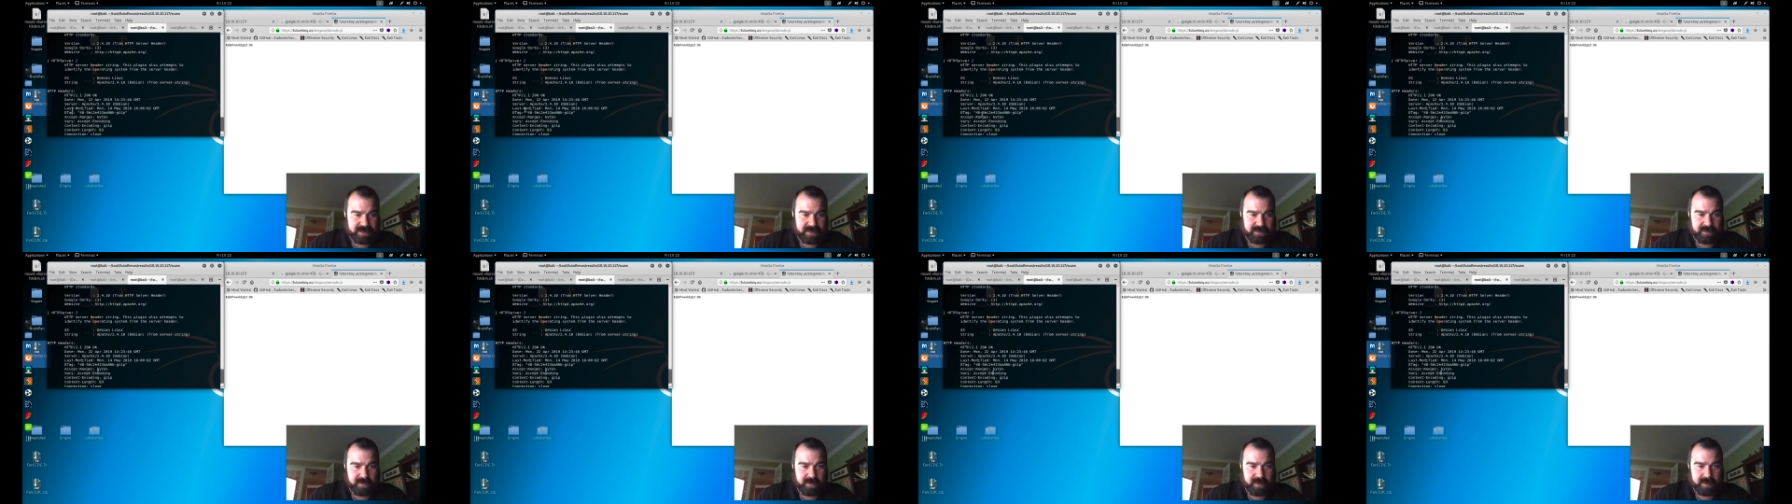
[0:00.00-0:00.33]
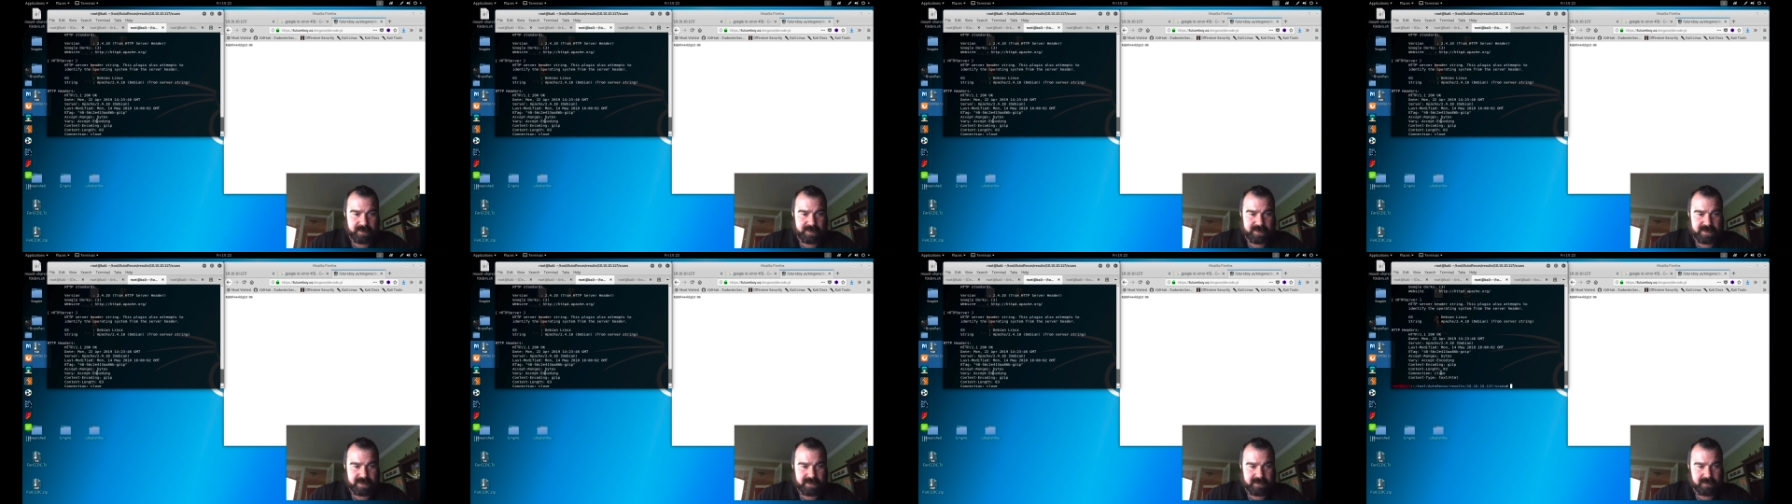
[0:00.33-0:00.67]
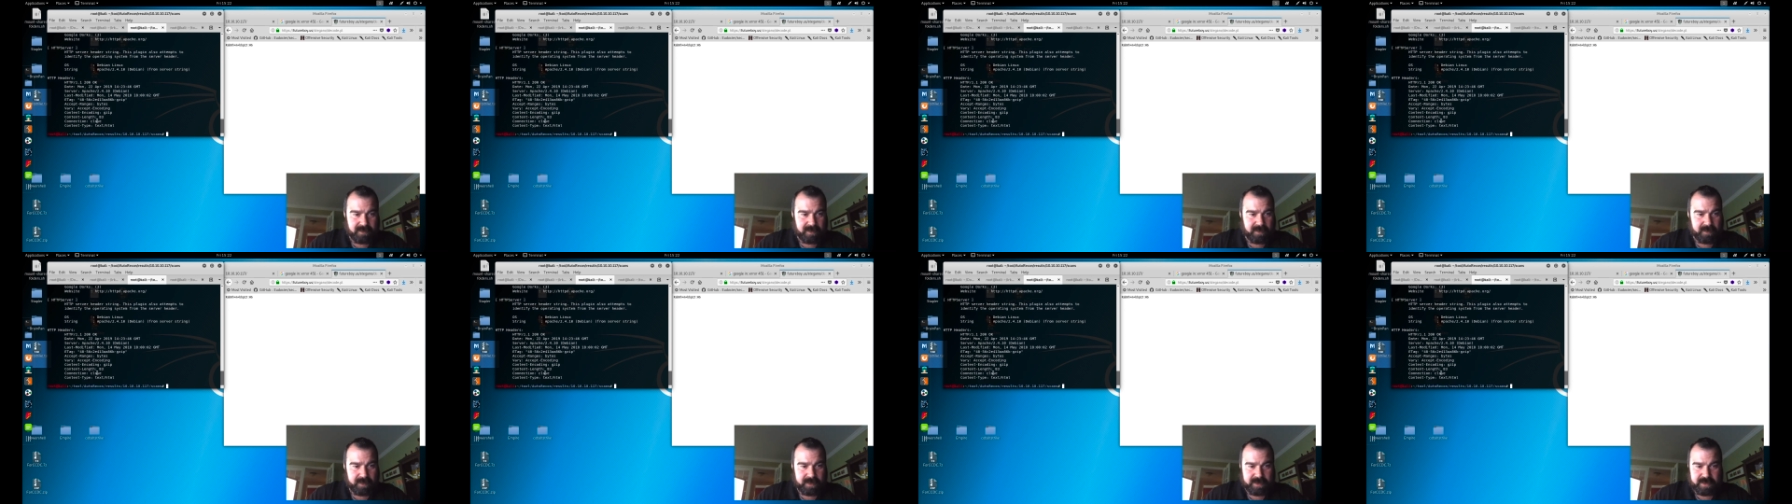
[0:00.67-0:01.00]
of the web
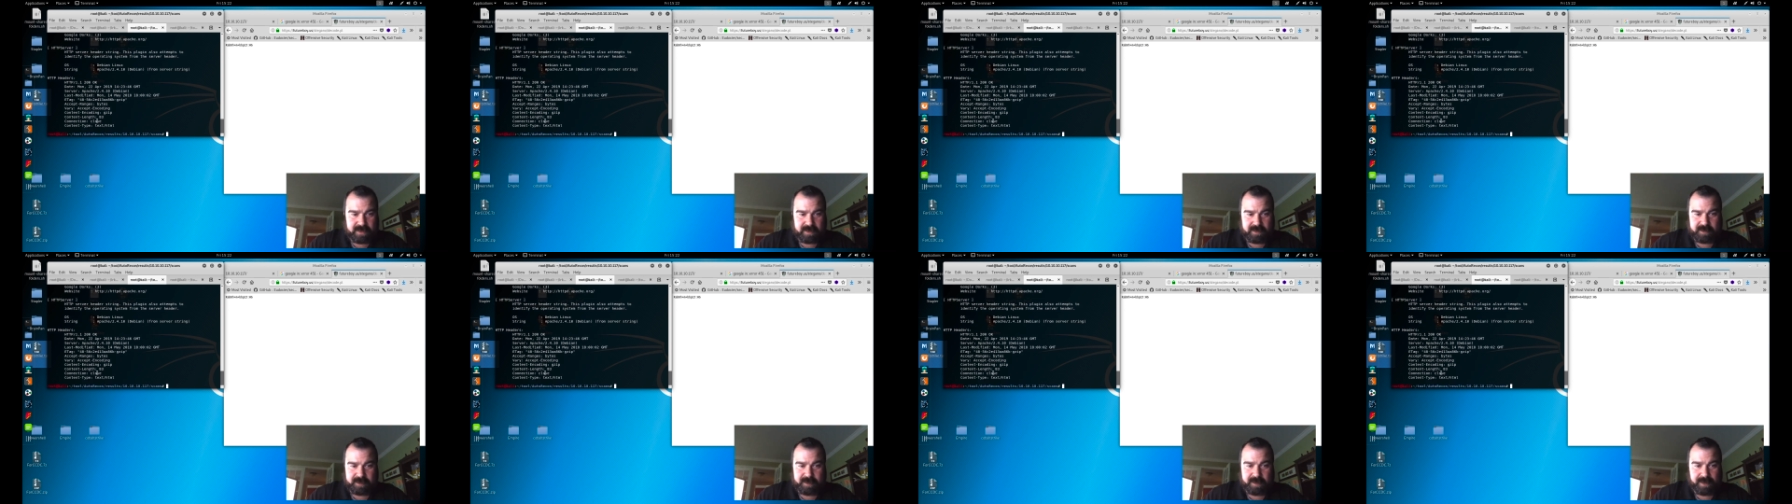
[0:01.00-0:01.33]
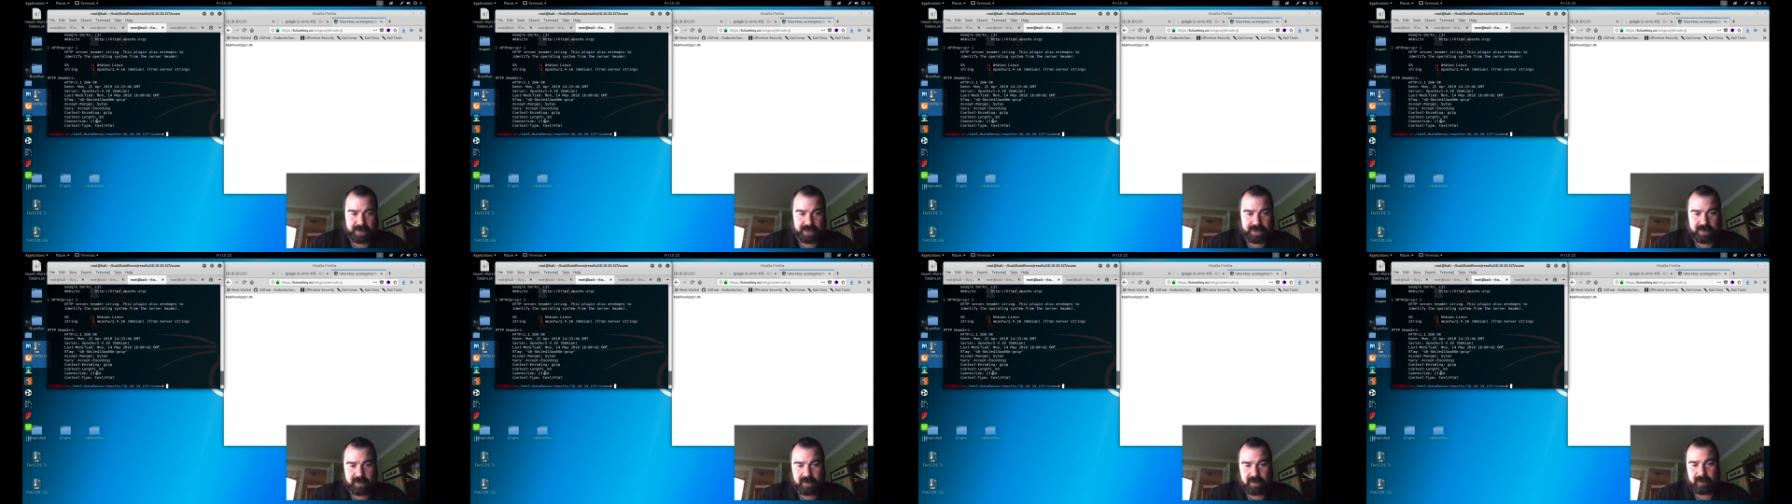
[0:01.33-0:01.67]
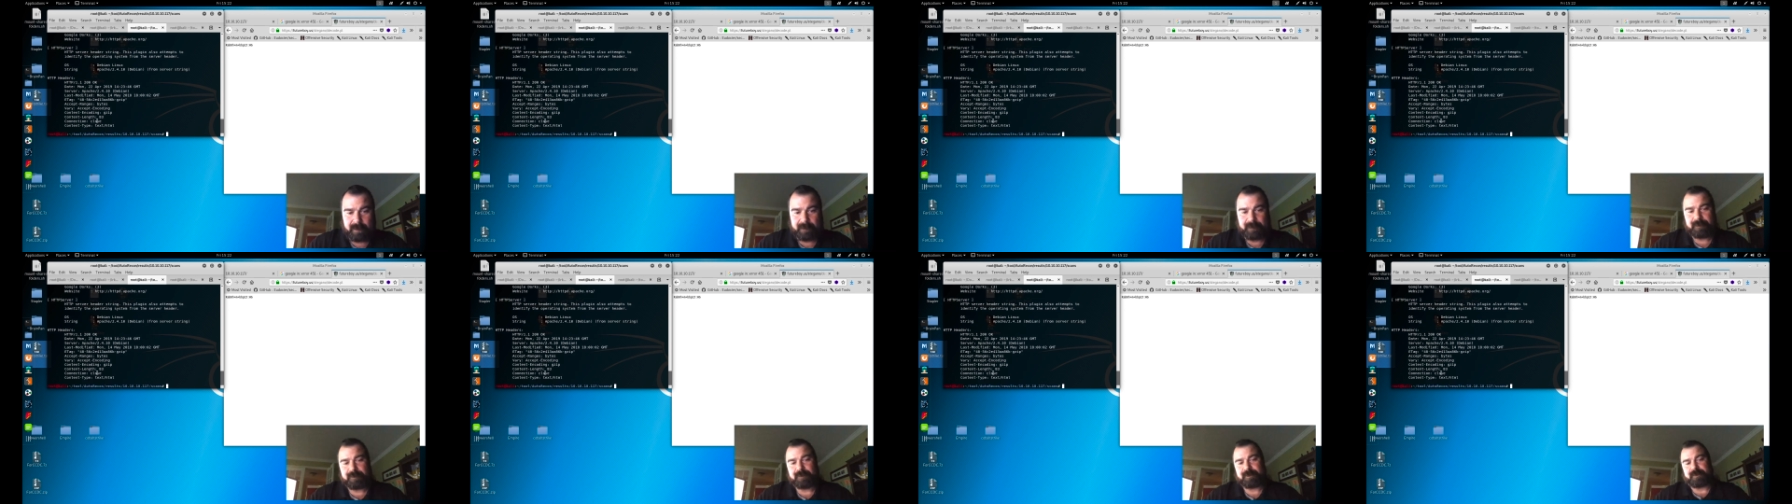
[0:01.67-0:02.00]
server, which is pretty
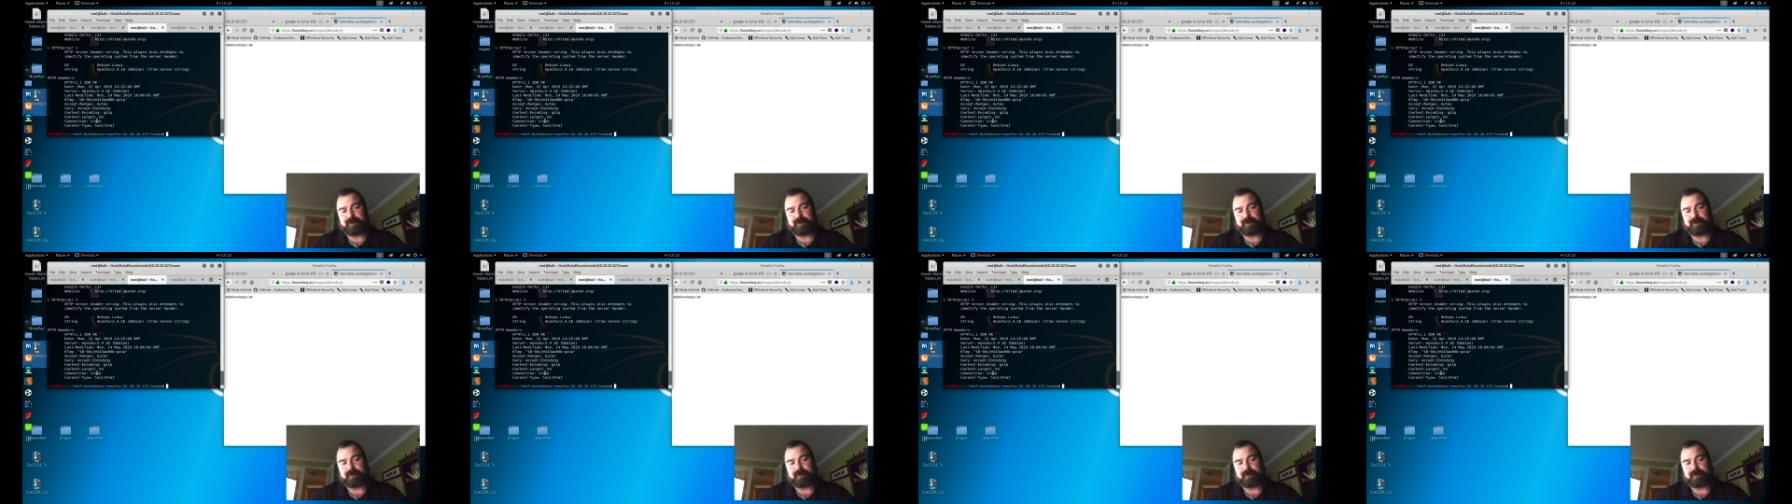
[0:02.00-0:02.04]
cool.